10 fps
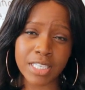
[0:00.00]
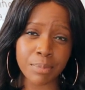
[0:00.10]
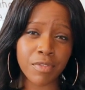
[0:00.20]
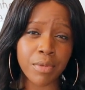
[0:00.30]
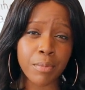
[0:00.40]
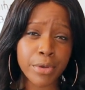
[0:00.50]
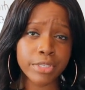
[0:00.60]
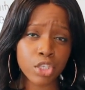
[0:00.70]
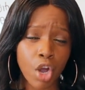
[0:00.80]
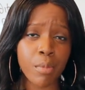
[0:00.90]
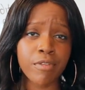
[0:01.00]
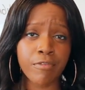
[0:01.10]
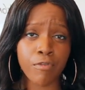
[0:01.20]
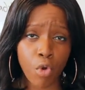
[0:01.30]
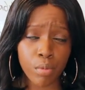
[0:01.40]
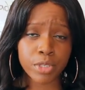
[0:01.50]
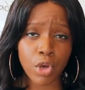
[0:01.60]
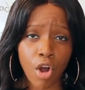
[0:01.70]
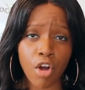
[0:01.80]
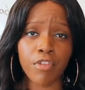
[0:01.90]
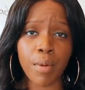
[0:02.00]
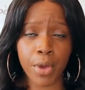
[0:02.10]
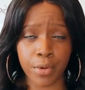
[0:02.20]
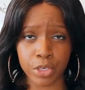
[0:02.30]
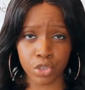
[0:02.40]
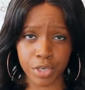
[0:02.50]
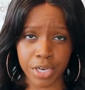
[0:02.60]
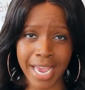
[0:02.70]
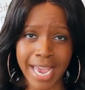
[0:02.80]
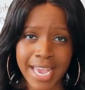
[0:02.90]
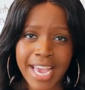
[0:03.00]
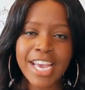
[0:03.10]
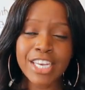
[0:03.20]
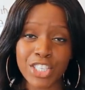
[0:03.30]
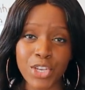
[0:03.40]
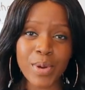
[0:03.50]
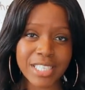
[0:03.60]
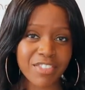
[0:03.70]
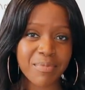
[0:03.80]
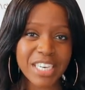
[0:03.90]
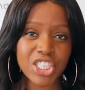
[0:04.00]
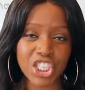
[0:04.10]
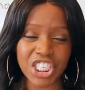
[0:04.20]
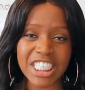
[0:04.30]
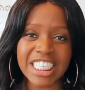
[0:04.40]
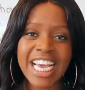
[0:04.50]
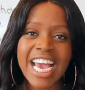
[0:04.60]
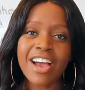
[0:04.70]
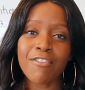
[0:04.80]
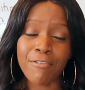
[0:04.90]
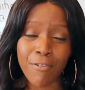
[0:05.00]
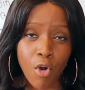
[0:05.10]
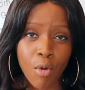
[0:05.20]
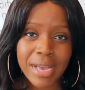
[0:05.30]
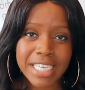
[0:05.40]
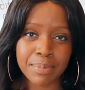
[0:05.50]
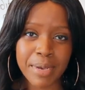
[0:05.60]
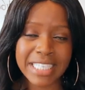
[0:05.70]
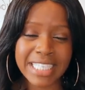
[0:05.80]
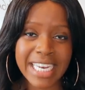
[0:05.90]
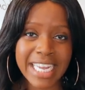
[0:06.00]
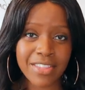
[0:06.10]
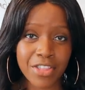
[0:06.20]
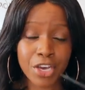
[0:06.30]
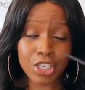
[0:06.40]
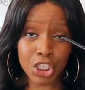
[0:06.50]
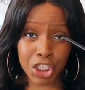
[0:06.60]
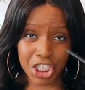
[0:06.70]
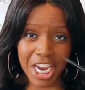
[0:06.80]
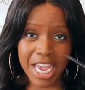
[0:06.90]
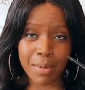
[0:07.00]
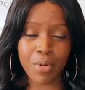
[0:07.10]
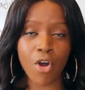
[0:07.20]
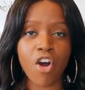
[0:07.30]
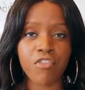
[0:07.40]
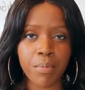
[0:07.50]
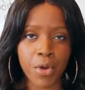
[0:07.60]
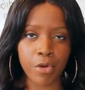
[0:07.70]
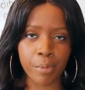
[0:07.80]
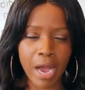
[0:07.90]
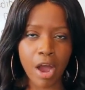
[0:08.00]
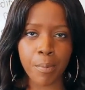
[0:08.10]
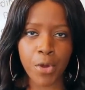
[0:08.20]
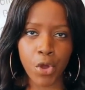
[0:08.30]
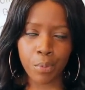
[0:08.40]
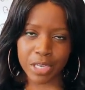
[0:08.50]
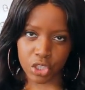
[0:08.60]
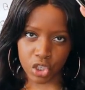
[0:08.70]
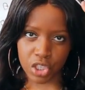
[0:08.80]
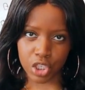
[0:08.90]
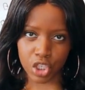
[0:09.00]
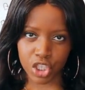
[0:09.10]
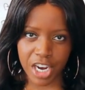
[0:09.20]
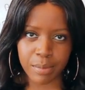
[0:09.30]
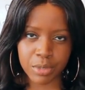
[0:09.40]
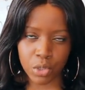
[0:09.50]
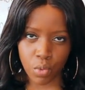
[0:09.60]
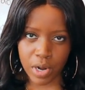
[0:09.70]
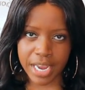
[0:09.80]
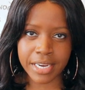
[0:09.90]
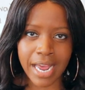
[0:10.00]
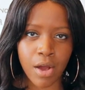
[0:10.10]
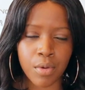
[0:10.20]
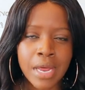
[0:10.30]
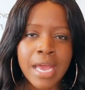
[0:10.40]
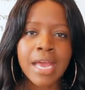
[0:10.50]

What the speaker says: some of the most common forms of poetry, okay? So as I've mentioned, form is basically the shape of a poem, how a poem is just shaped or laid out.